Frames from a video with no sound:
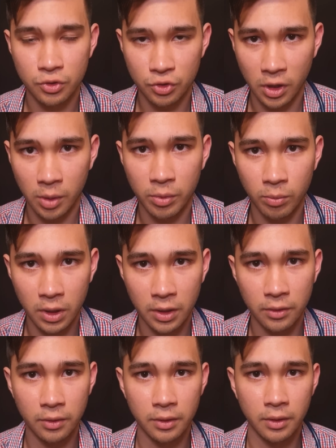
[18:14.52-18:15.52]
Sharp and
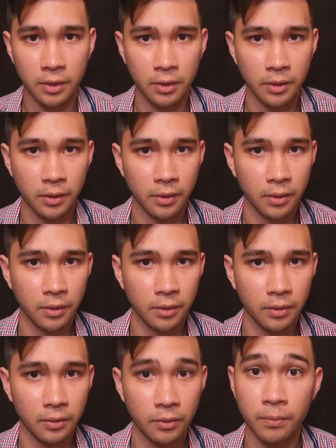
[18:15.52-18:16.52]
blunt.
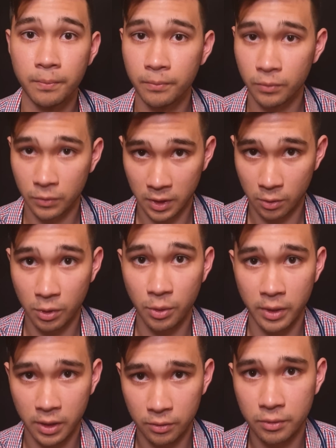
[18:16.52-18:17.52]
The other way
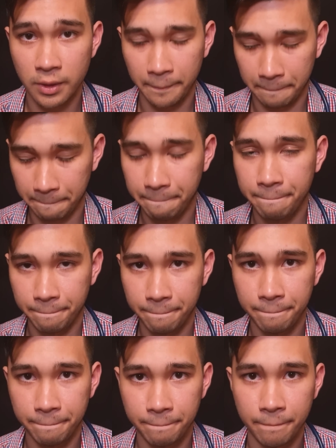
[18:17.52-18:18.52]
around, yep.
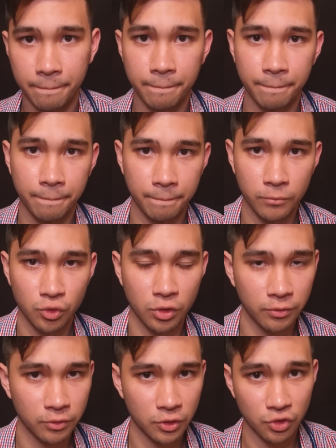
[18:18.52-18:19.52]

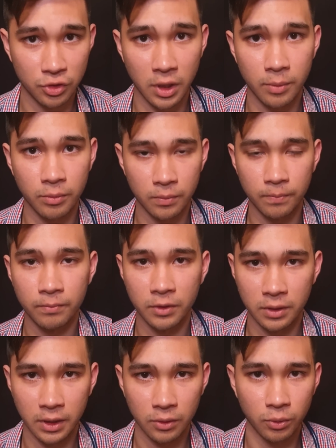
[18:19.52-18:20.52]
Soft and sharp,
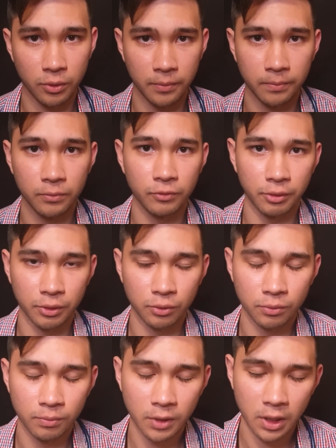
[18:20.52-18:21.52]
in that order. Very
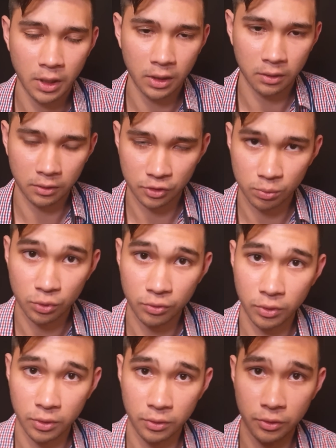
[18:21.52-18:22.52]
good. Let's
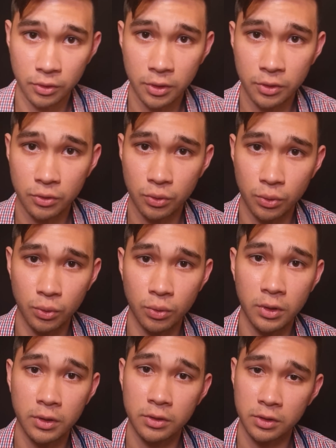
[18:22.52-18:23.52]
move on to
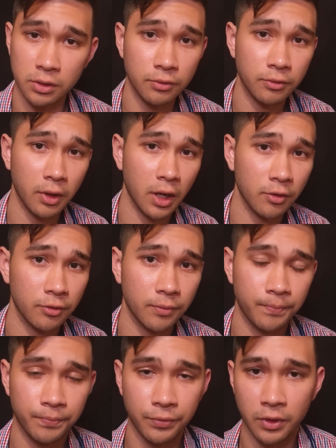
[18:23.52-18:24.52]
C5,
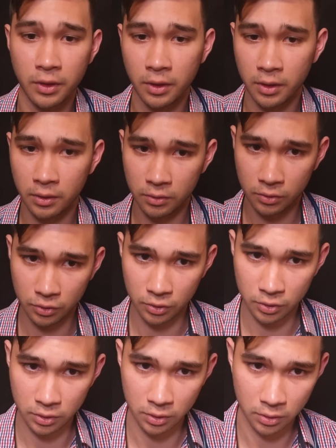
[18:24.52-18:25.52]
which
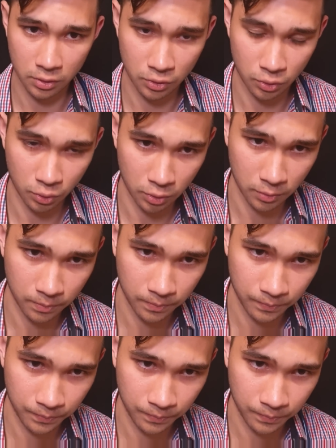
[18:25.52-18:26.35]
is in this sort of